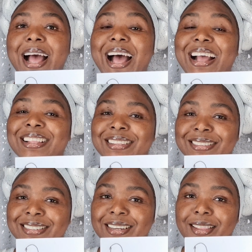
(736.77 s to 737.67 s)

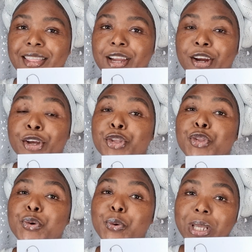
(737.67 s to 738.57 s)
And their
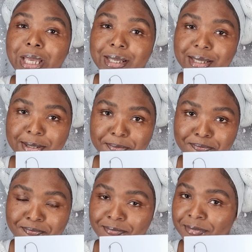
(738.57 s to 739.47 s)
nukies.
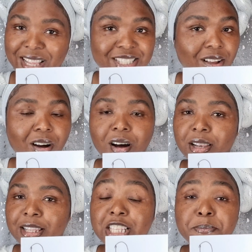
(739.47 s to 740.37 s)
That's all
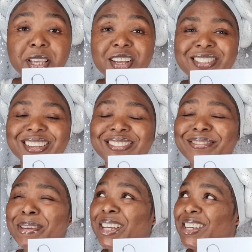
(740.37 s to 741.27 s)
it is because the
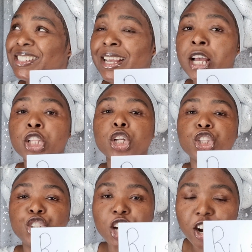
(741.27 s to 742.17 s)
because the
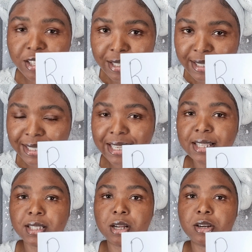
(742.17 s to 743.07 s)
dirty
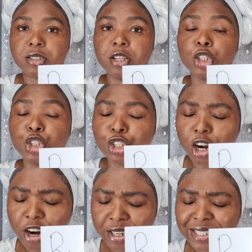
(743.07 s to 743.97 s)
Caesars, the
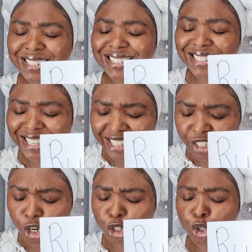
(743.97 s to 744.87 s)
dirty
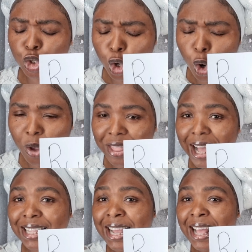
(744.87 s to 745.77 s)
Caesars know
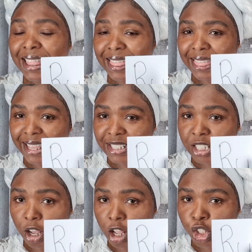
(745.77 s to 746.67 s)
that this
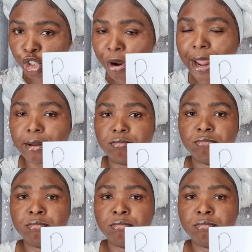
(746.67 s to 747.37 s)
country